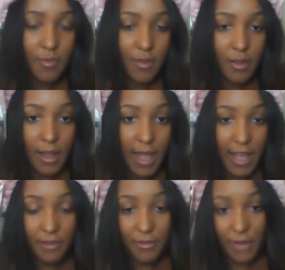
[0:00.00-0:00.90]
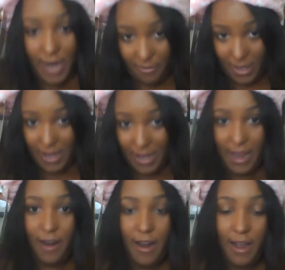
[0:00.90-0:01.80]
I never have my hair
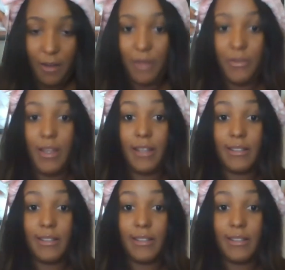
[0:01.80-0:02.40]
out of my face.